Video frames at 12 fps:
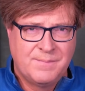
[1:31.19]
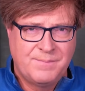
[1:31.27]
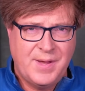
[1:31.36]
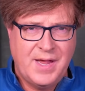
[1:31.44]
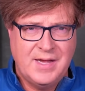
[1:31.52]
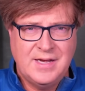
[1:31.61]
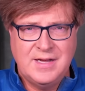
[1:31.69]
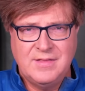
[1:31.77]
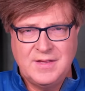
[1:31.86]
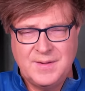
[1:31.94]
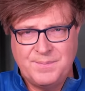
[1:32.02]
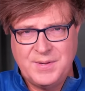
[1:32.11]
pending
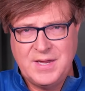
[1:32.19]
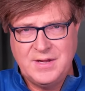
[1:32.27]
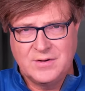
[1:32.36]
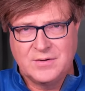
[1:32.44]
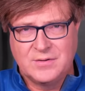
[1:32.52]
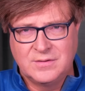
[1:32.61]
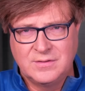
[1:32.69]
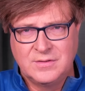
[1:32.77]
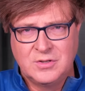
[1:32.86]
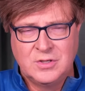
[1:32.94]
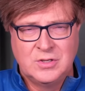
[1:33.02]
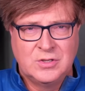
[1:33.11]
the appeal
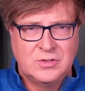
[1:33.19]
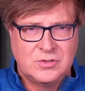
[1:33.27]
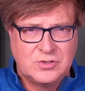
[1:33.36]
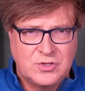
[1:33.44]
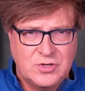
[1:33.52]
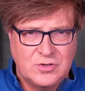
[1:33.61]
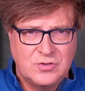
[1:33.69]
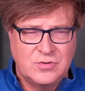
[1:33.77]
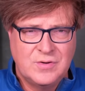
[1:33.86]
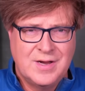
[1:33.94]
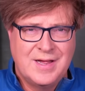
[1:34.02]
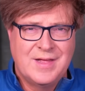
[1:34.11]

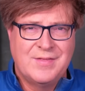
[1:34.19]
to